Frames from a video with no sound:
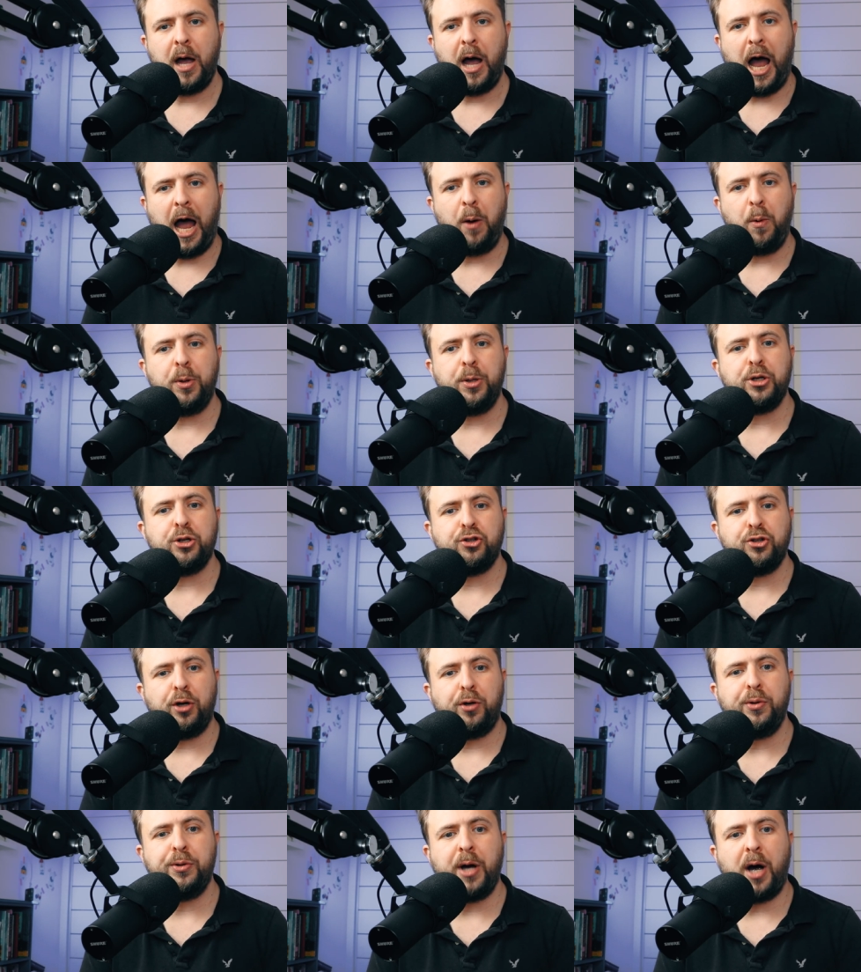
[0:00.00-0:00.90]
I want to
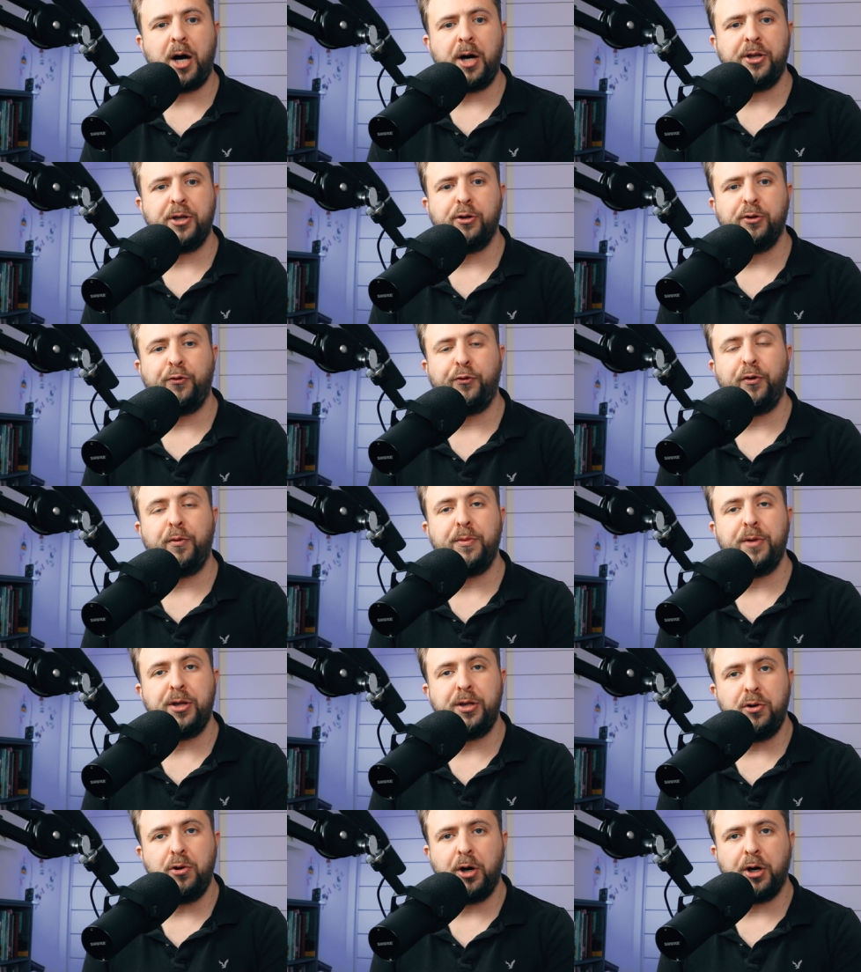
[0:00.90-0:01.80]
show you an article from
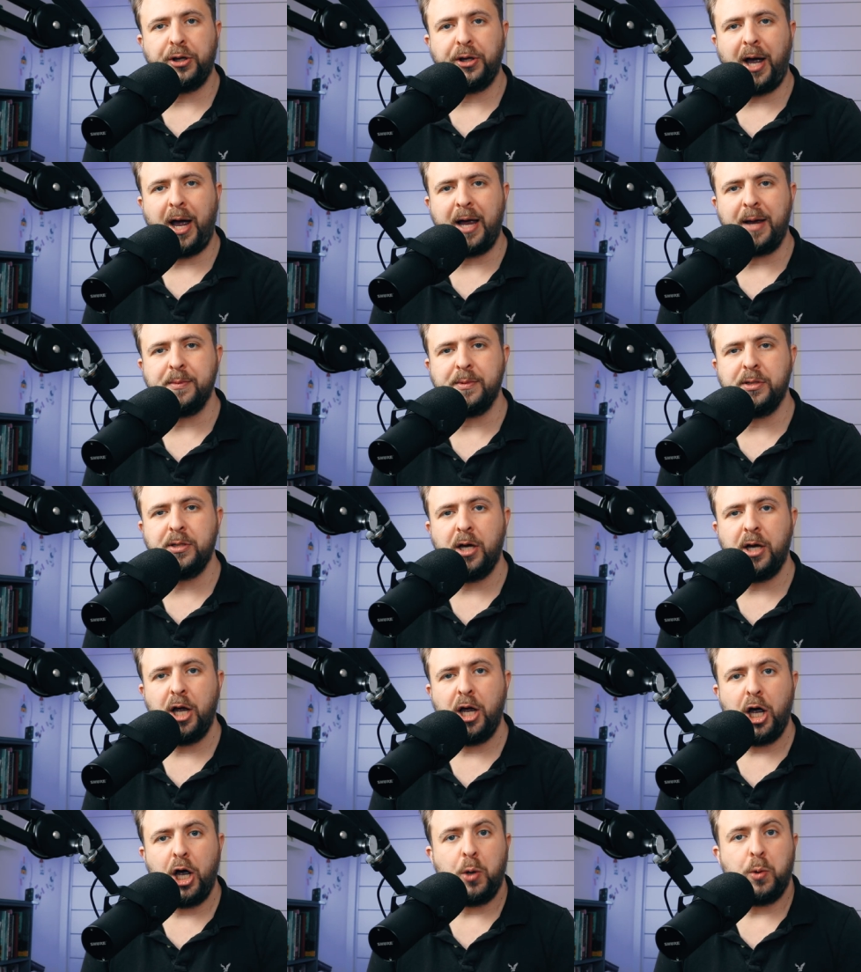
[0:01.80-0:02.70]
the New York Times
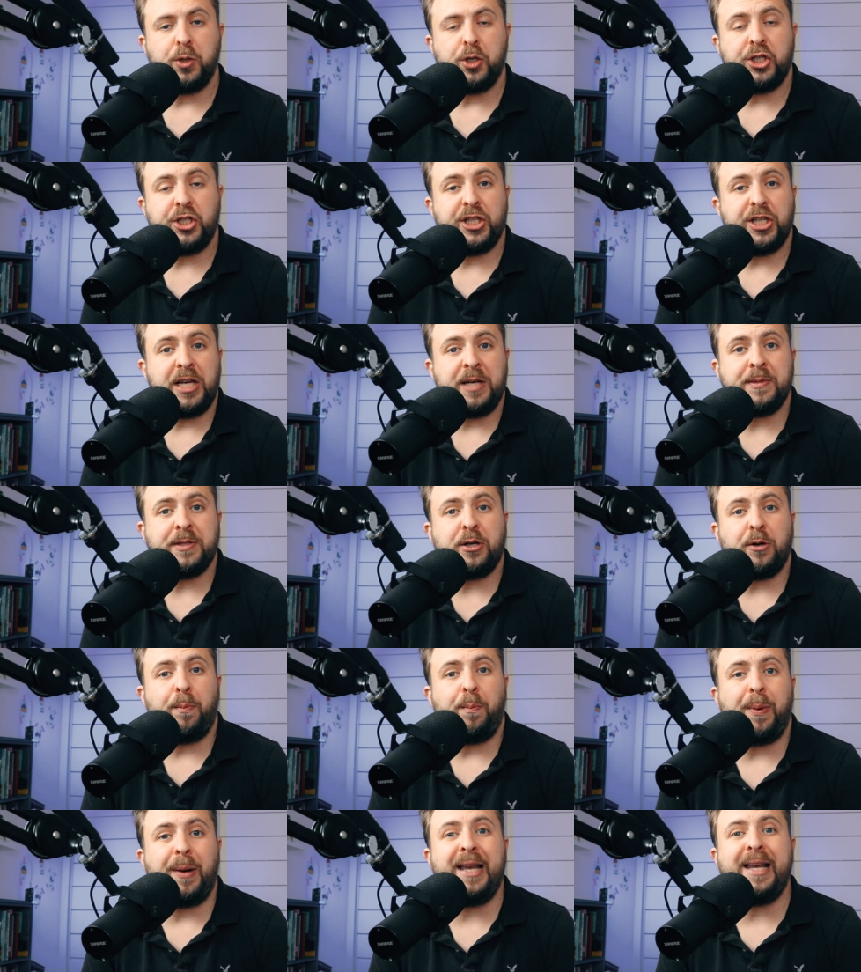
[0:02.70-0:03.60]
which seems
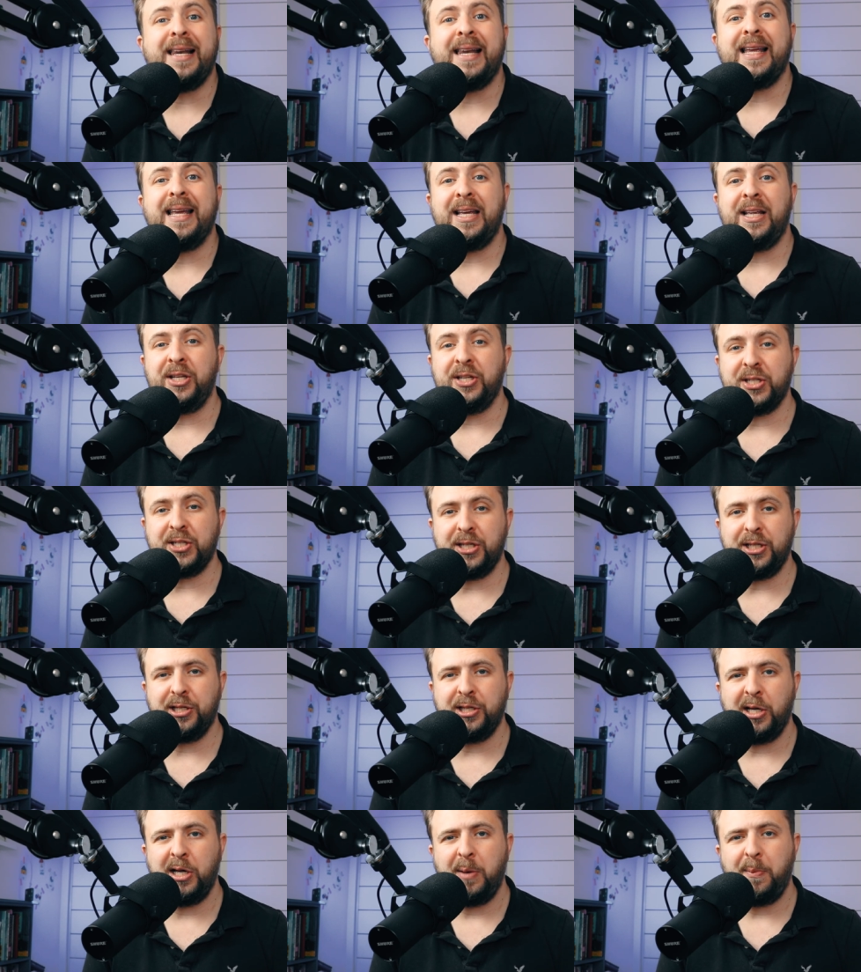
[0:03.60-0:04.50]
completely
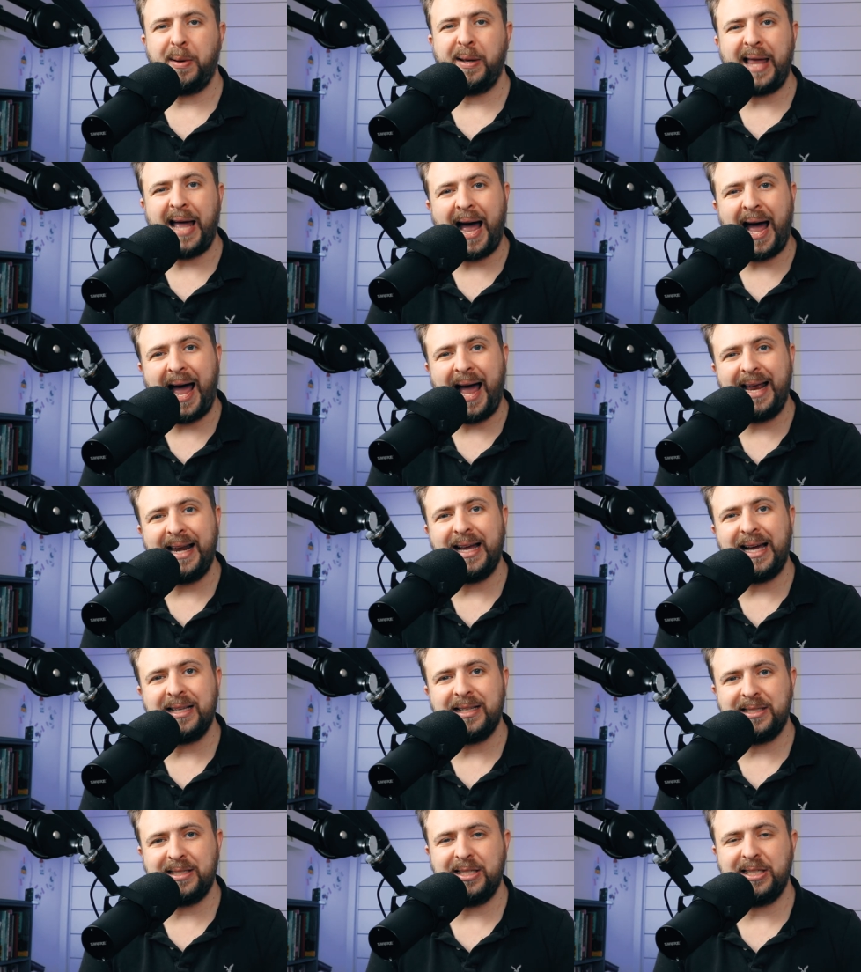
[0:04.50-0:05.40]
innocent, but
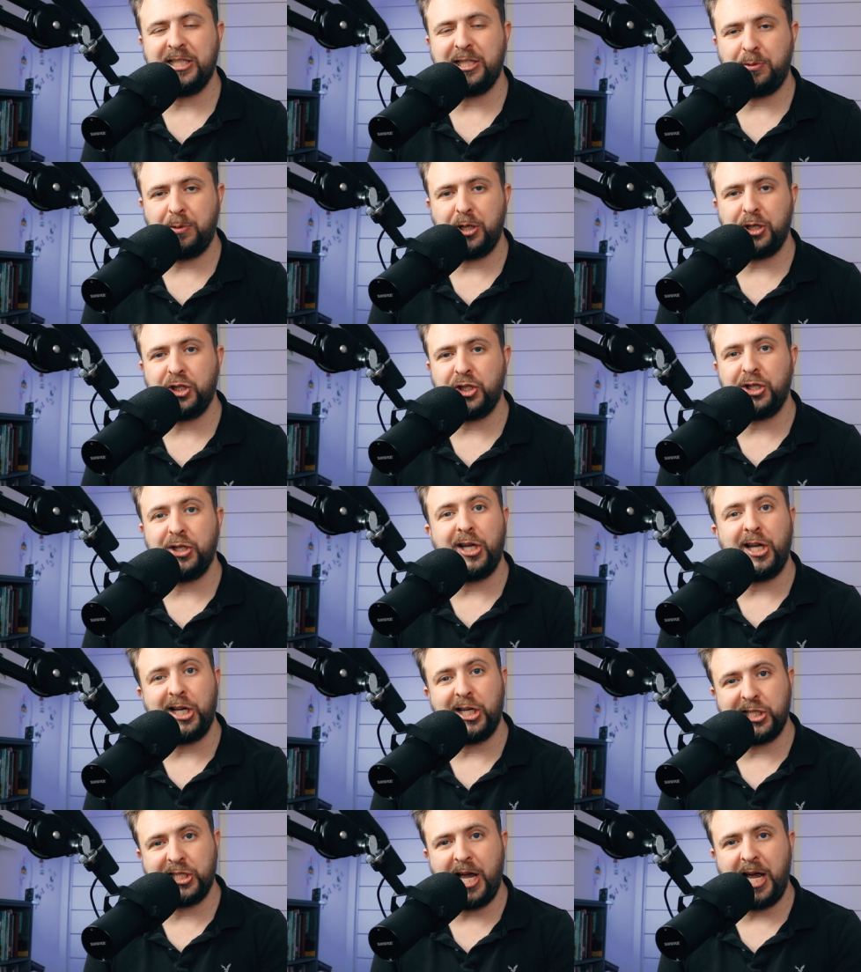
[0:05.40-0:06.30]
highlights this question
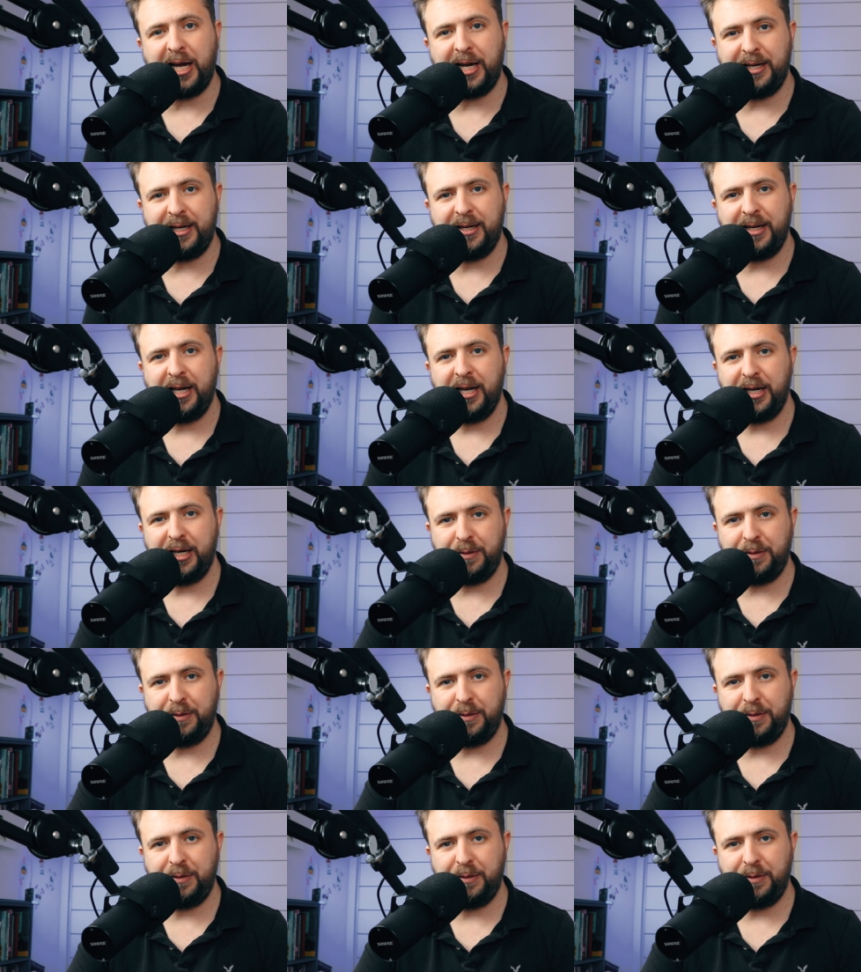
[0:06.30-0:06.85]
exactly.